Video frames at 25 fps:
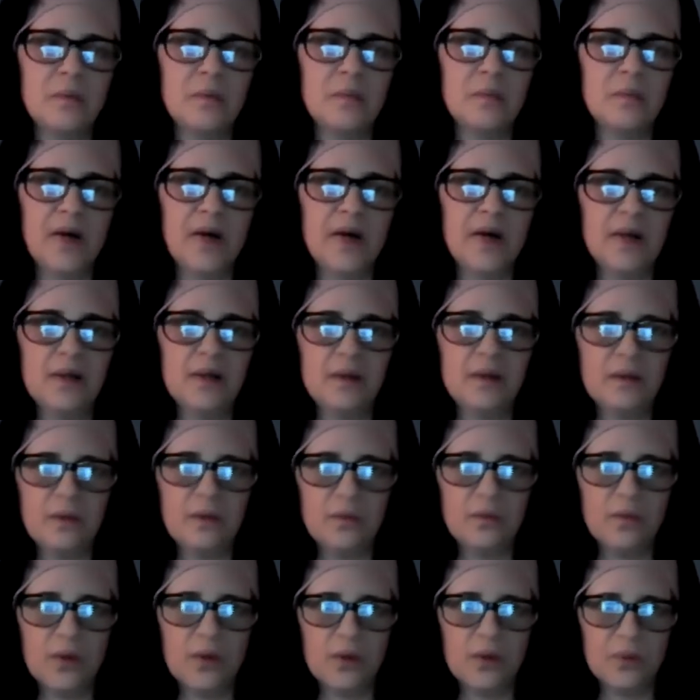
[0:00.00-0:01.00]
But
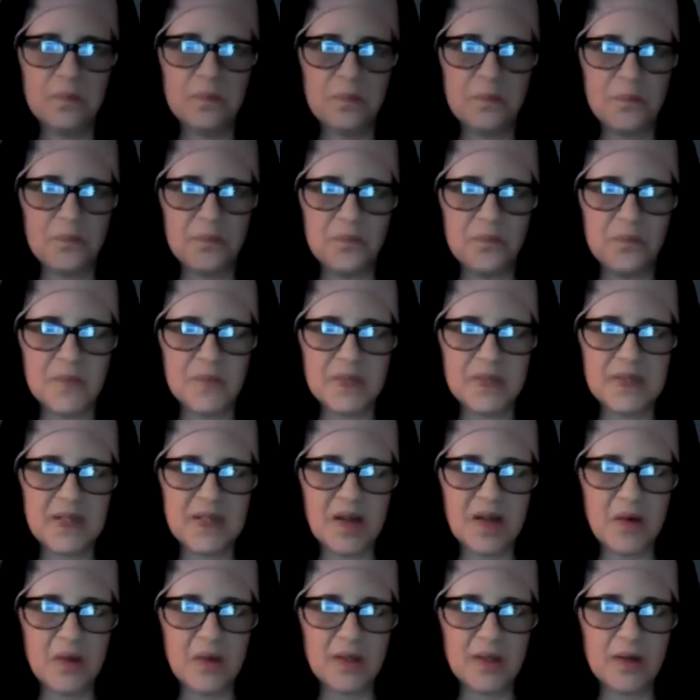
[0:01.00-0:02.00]
we'll see
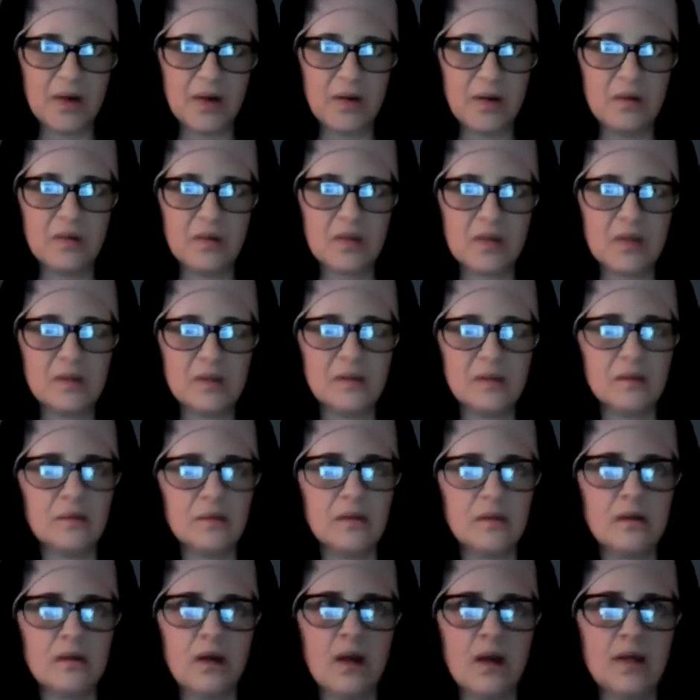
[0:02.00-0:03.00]
how it goes,
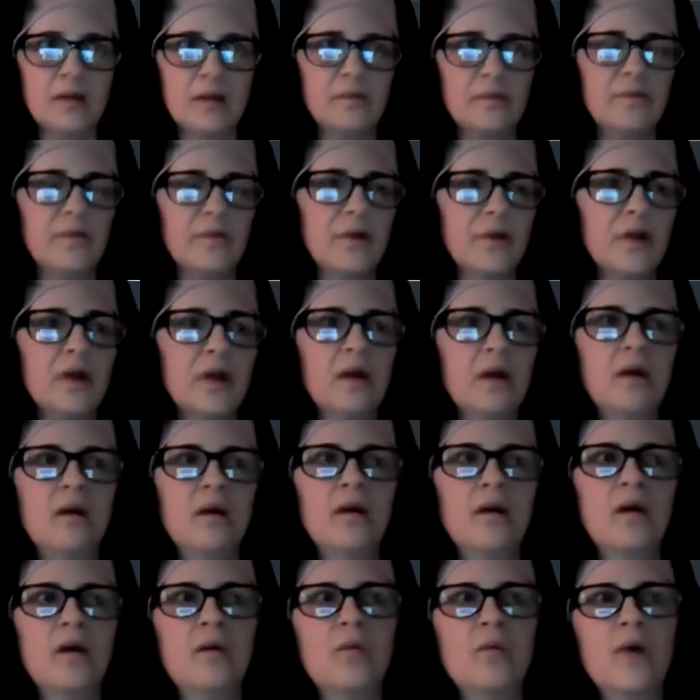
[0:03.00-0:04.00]
kind of.
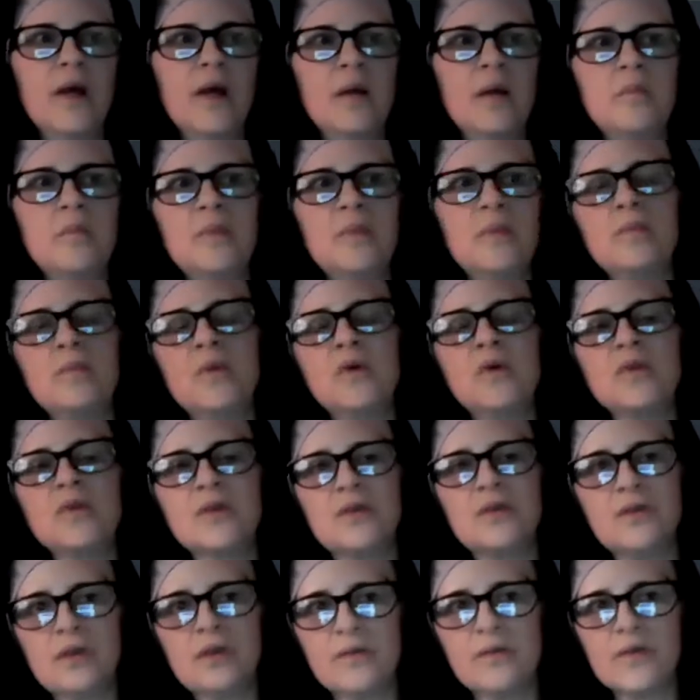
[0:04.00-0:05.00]
What I'm the
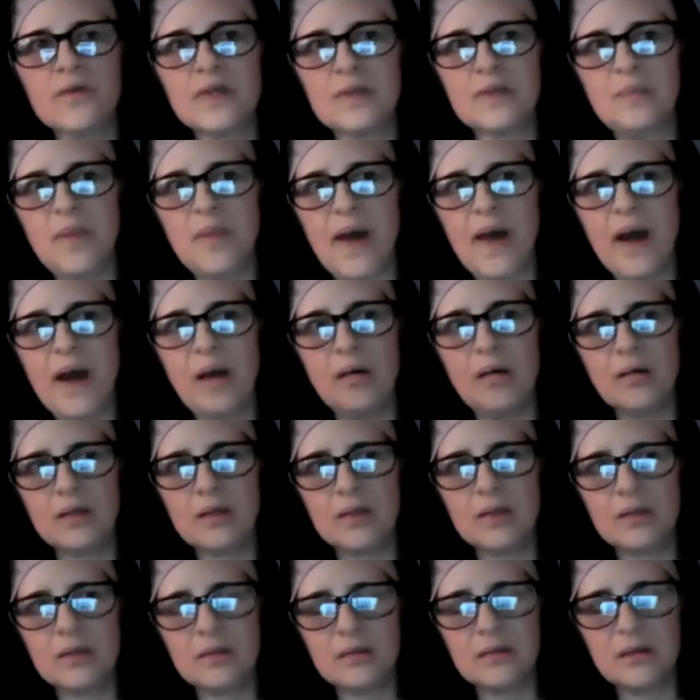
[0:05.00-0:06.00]
most nervous
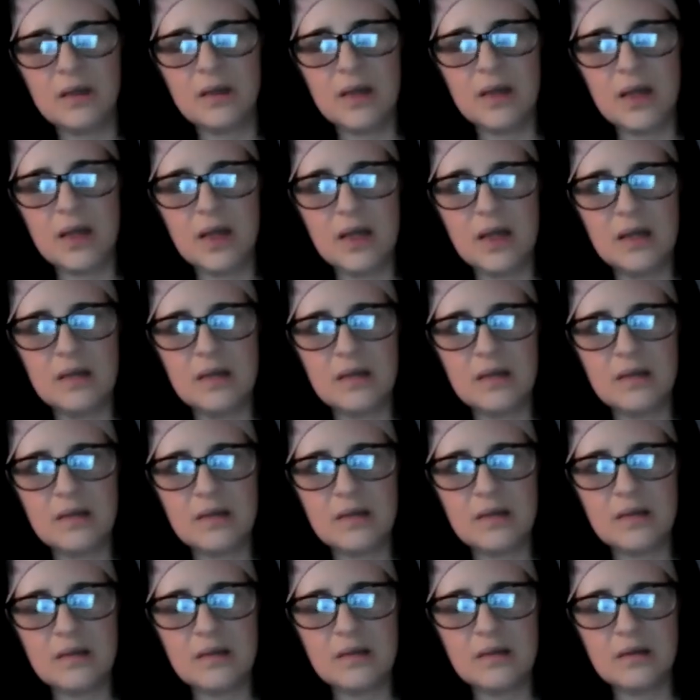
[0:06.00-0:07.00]
about
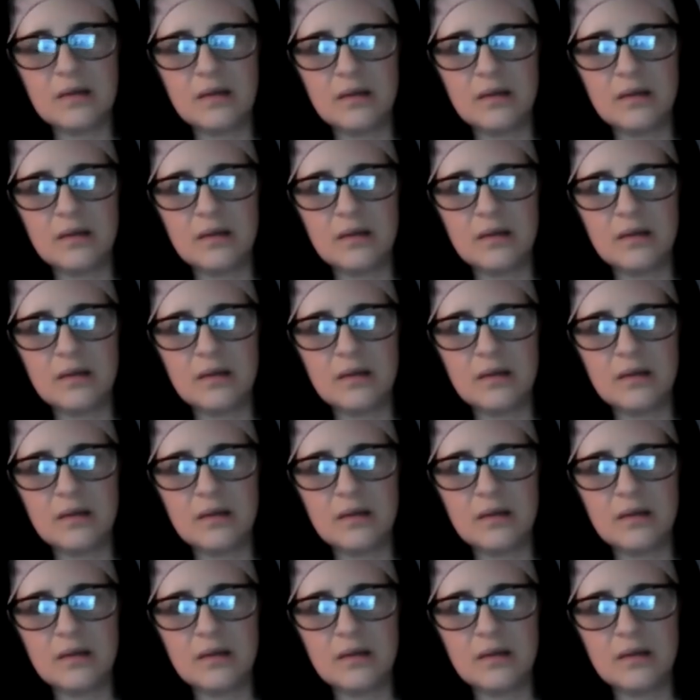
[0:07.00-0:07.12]
is